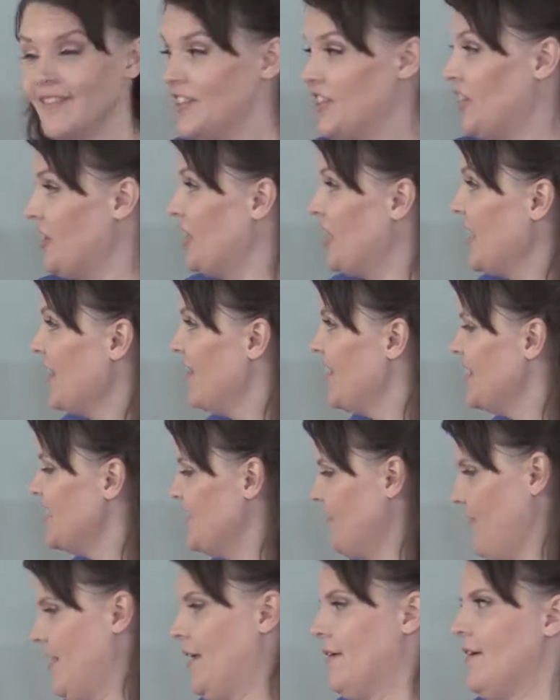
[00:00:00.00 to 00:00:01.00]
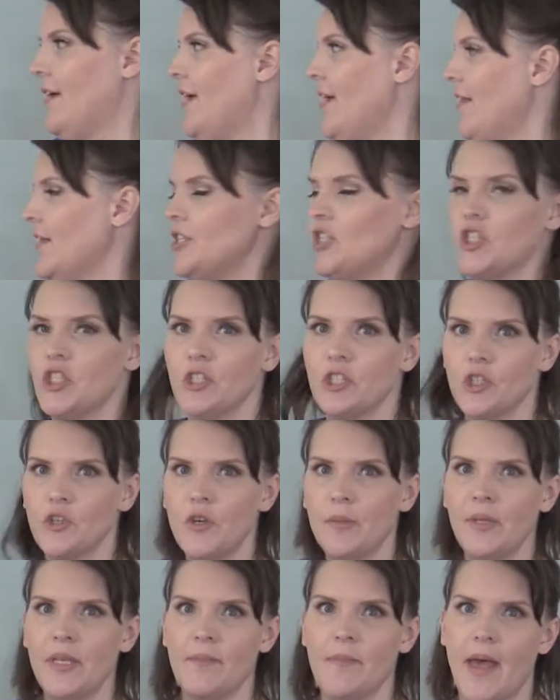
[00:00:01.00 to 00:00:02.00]
you look at this and you think, oh, it's just a
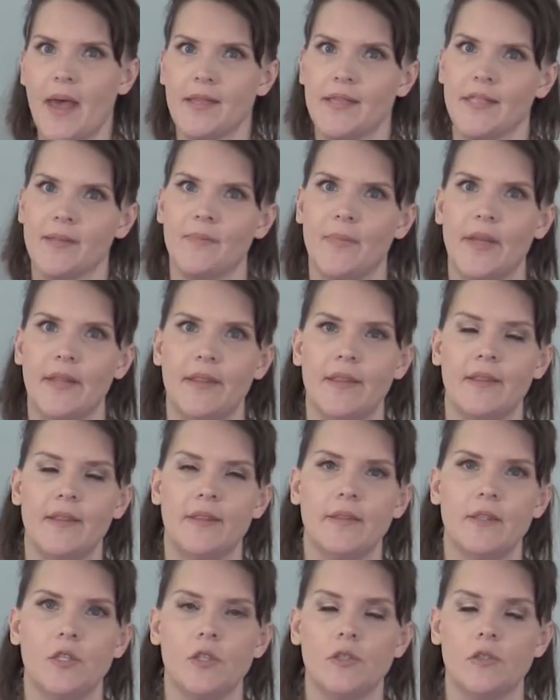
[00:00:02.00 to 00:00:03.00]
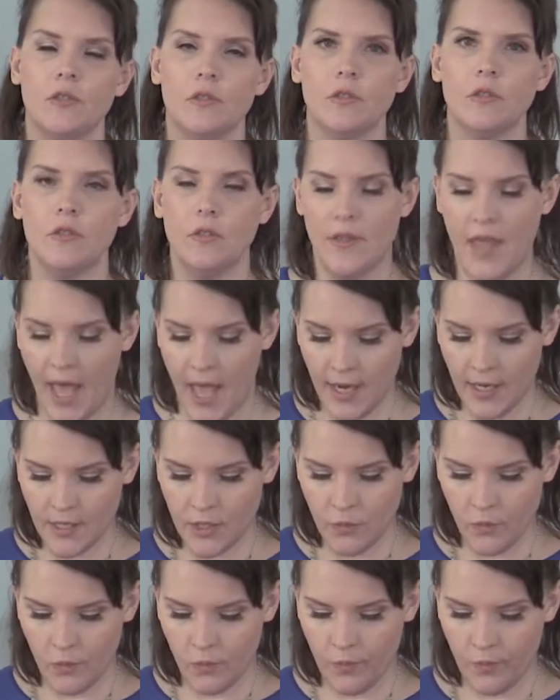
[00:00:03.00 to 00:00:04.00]
scribbly mess, but that
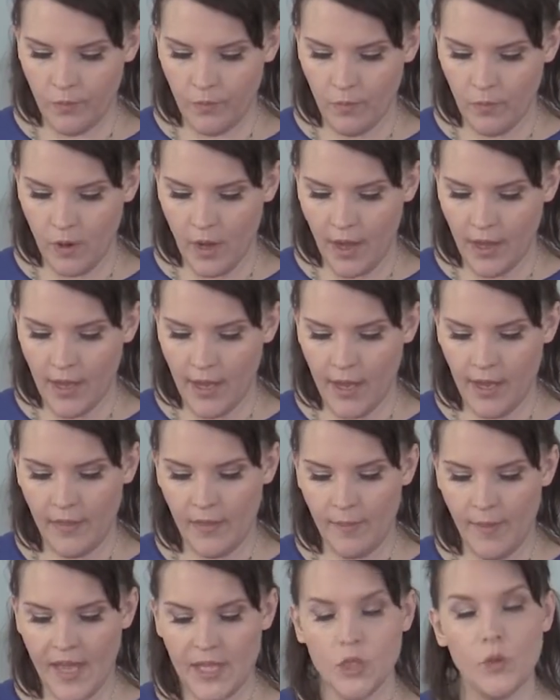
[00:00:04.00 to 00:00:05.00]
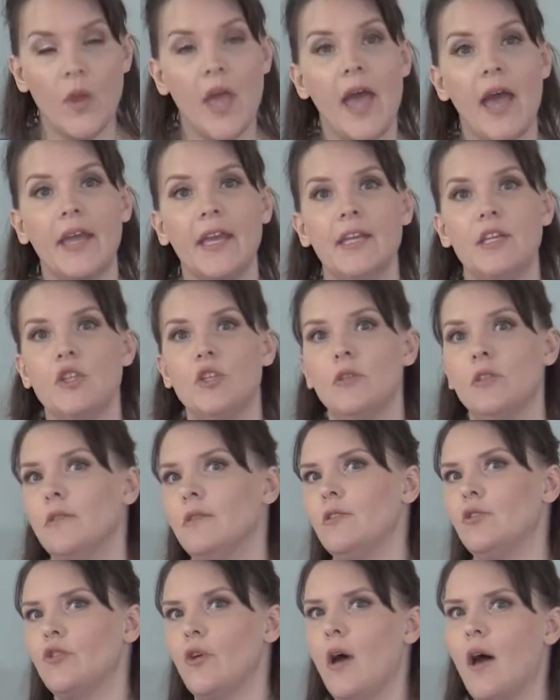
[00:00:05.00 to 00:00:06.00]
is in the best way I can
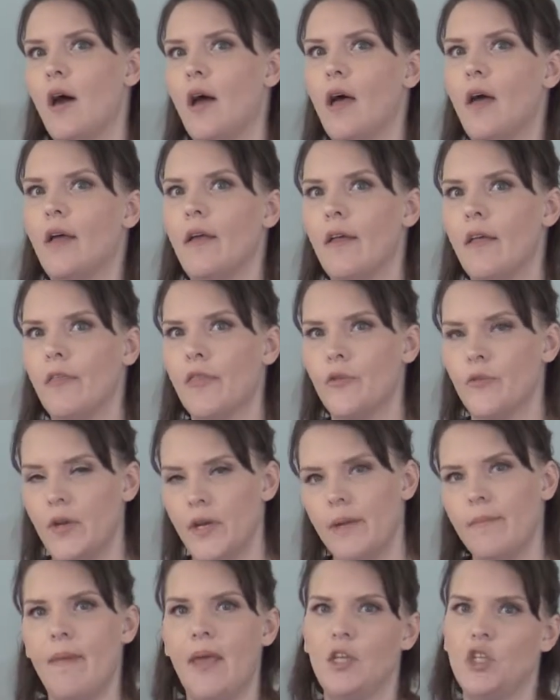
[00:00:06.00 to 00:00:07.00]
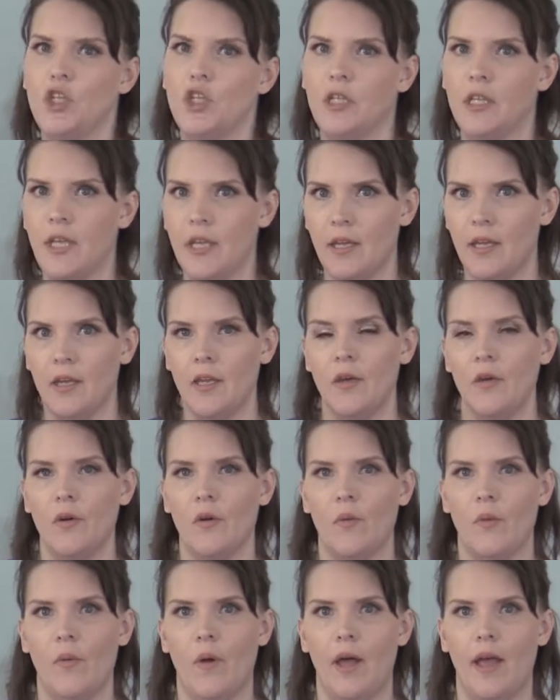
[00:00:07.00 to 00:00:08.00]
draw three-dimensionally
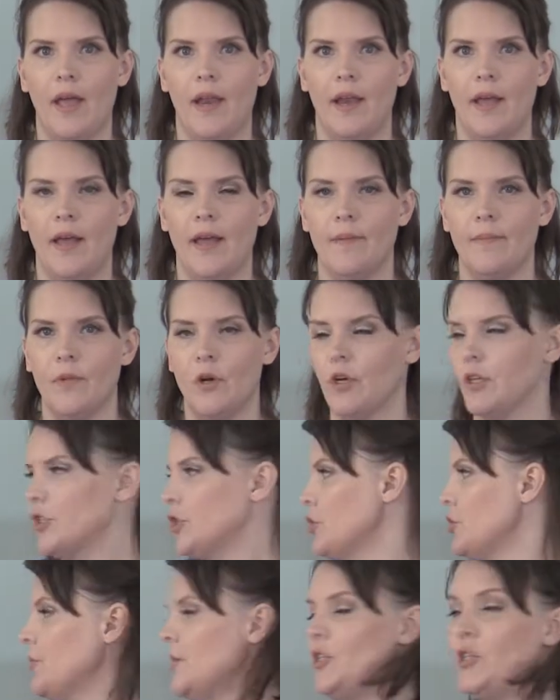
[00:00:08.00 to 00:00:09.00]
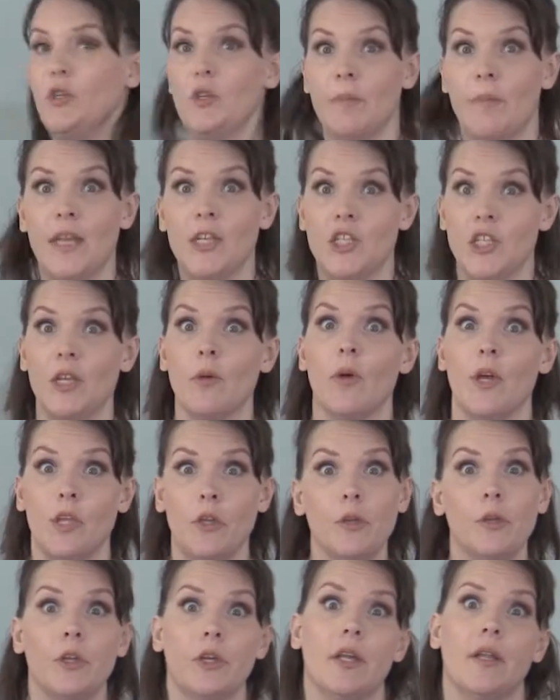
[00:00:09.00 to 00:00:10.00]
what, or excuse me, two-dimensionally what
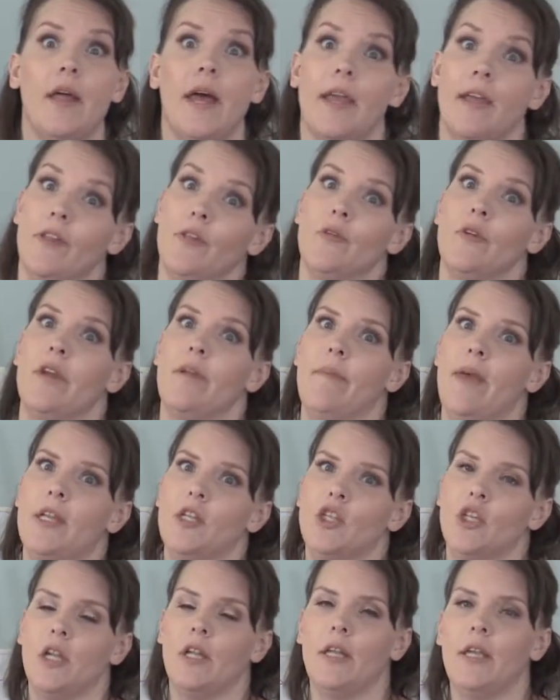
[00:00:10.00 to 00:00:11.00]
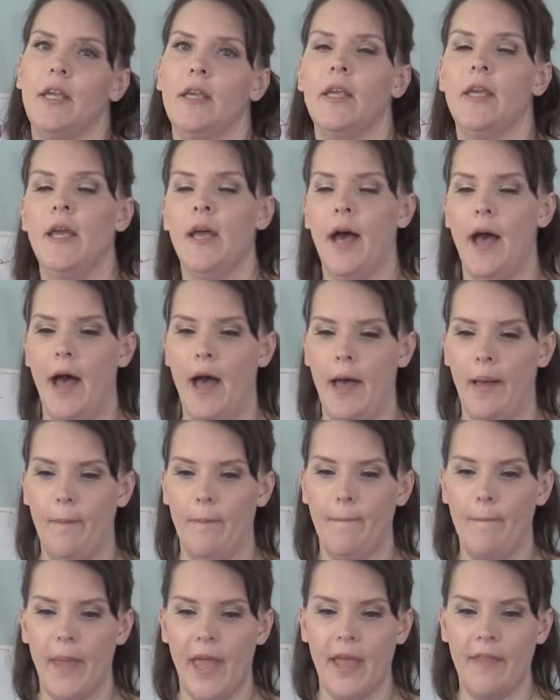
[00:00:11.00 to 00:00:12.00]
you look like three-dimensionally.
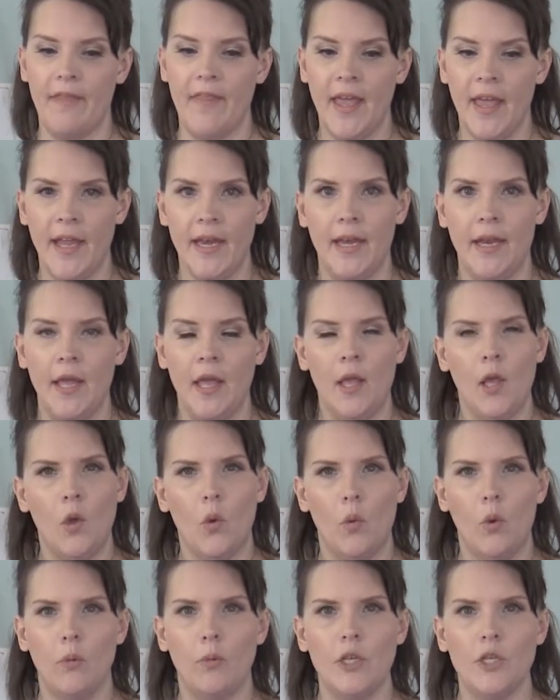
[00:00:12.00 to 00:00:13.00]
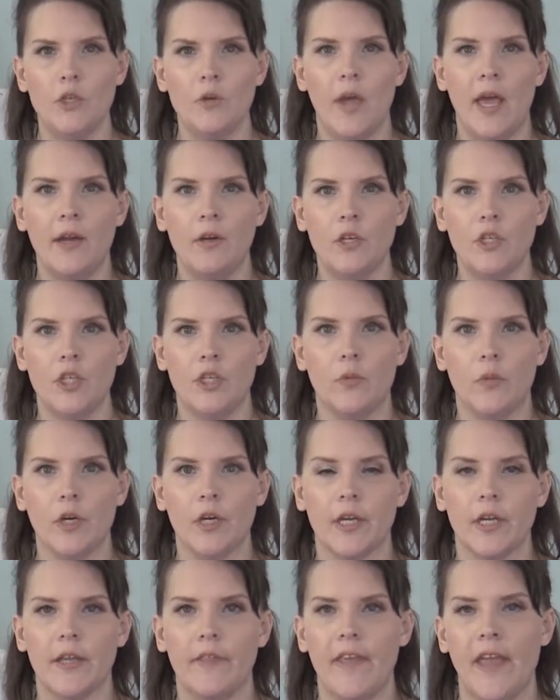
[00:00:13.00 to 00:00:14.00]
And then when we do energy
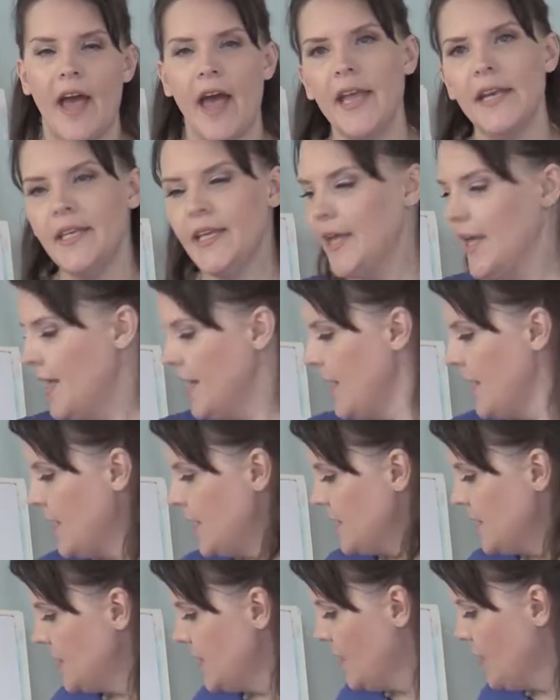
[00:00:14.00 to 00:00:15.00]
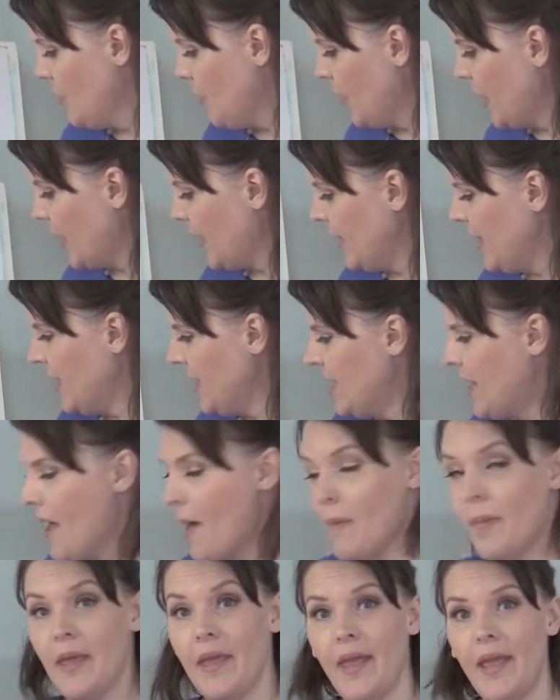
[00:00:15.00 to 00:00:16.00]
work, the idea is we clean
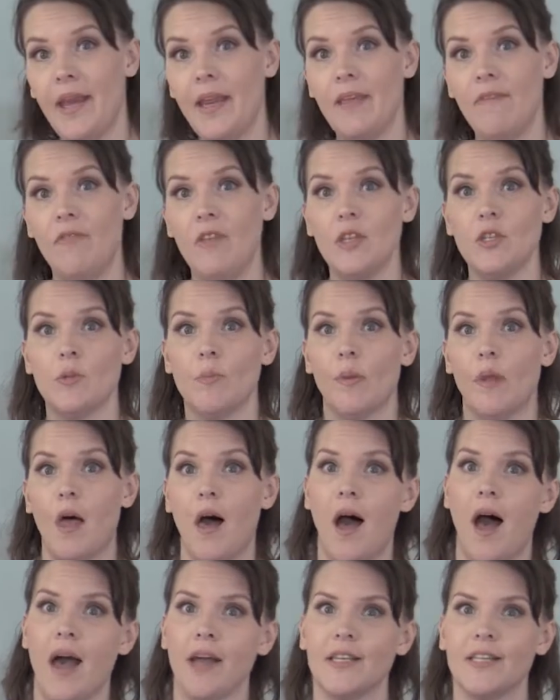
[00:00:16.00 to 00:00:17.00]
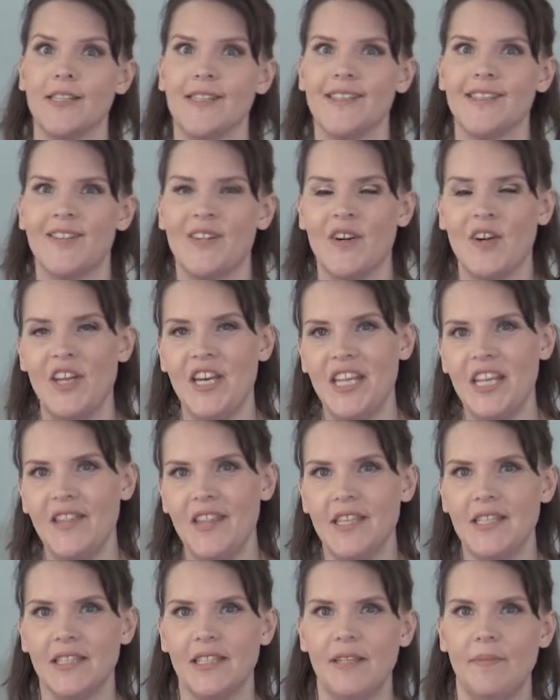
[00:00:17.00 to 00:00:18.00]
up any of these blocks or any of
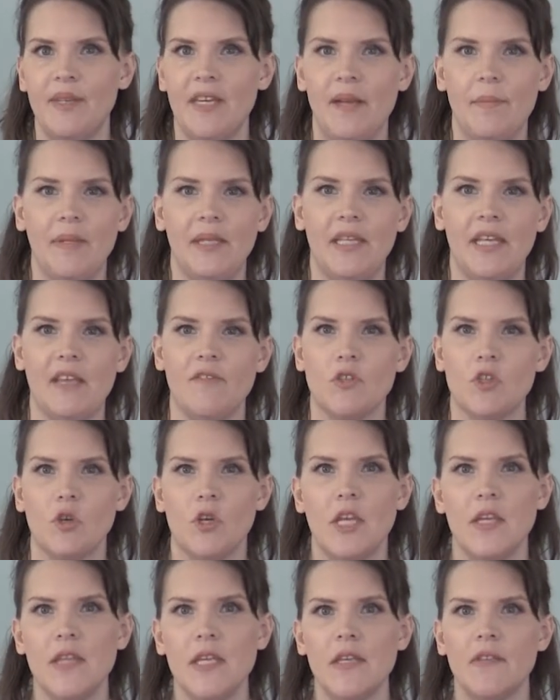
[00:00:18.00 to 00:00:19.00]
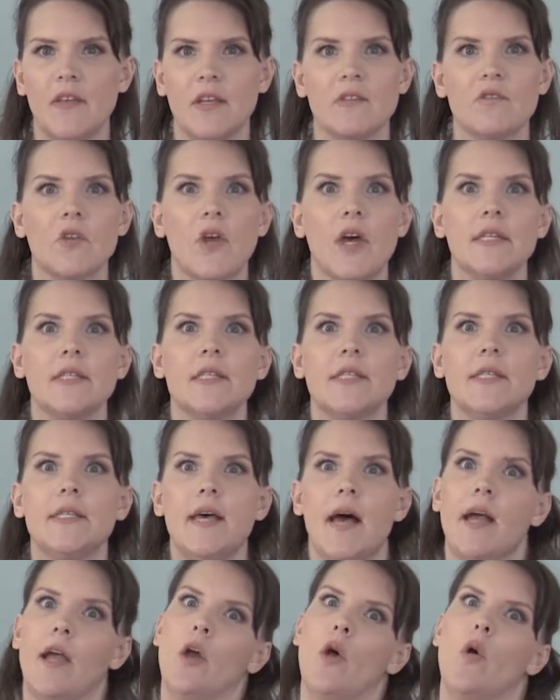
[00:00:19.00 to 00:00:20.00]
these limiting beliefs or anything that has got
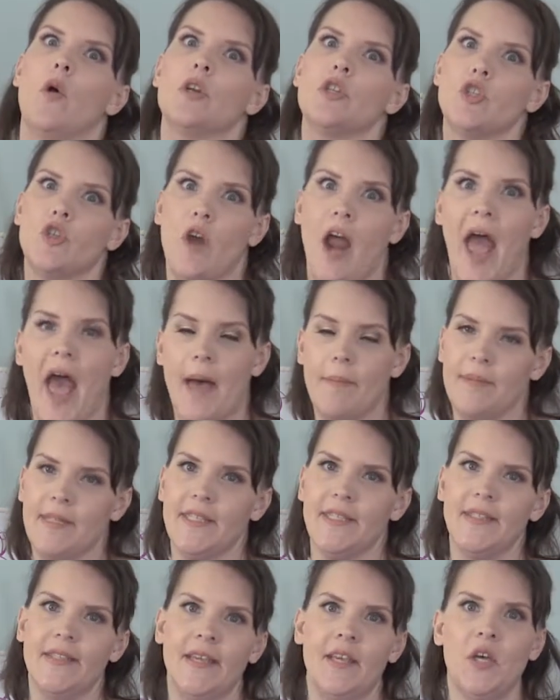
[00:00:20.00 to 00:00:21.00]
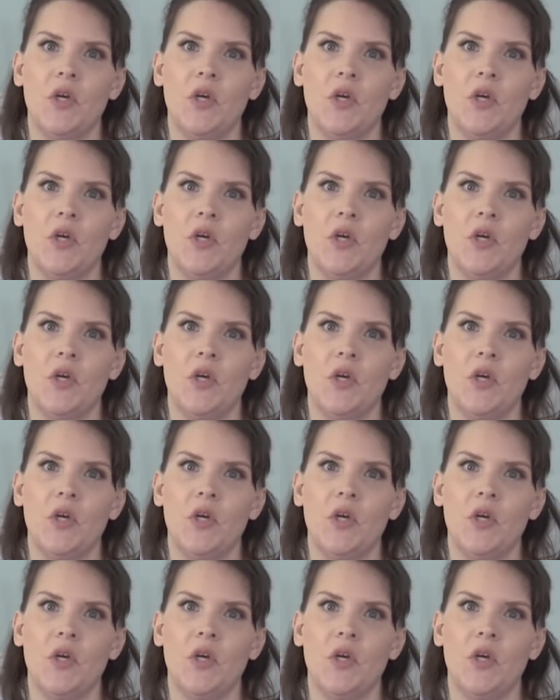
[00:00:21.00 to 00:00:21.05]
stuck or trapped.